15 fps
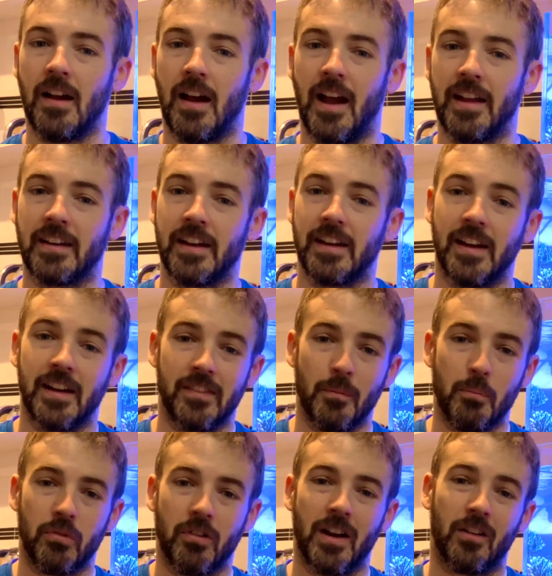aka the
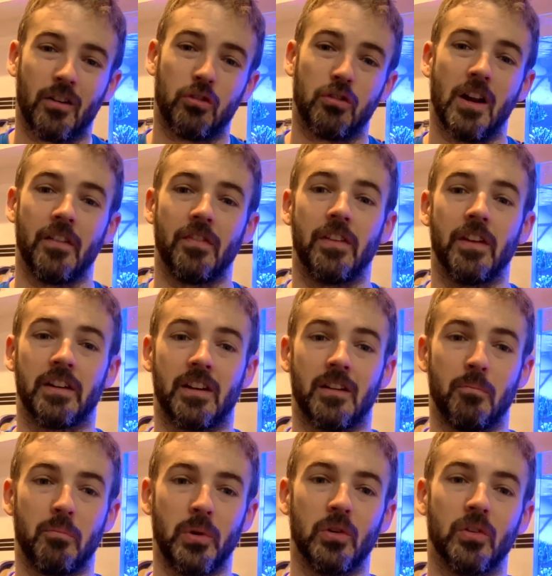brown crud that
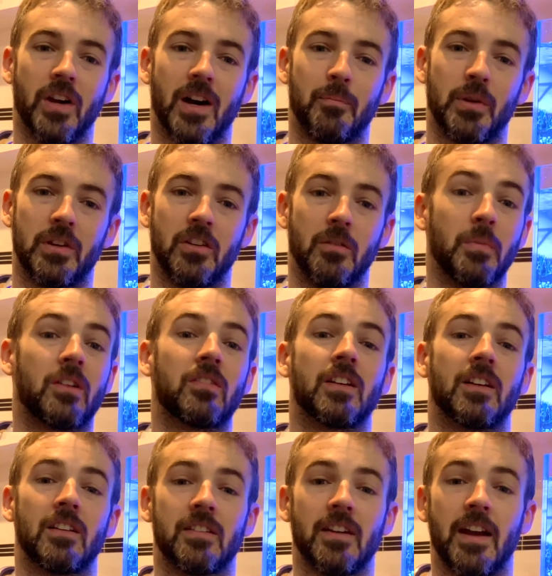can build up in your mixing
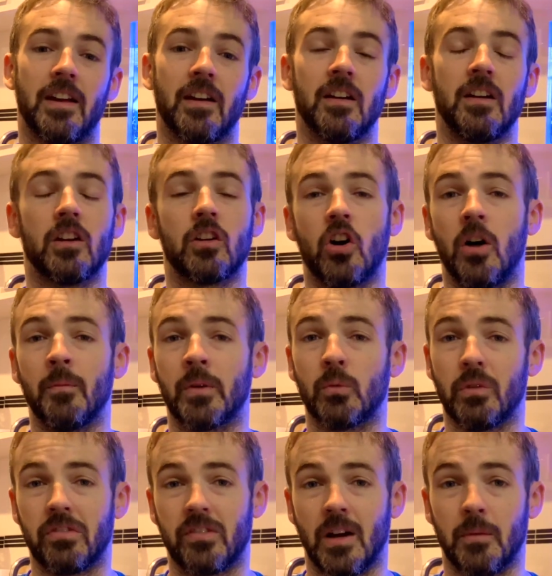container, common
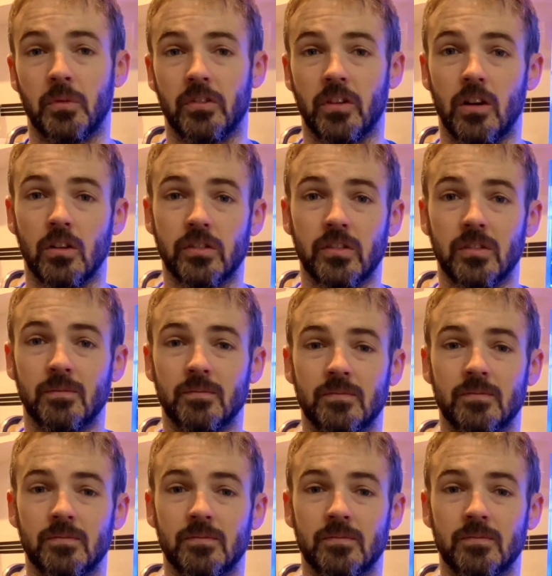with some salts.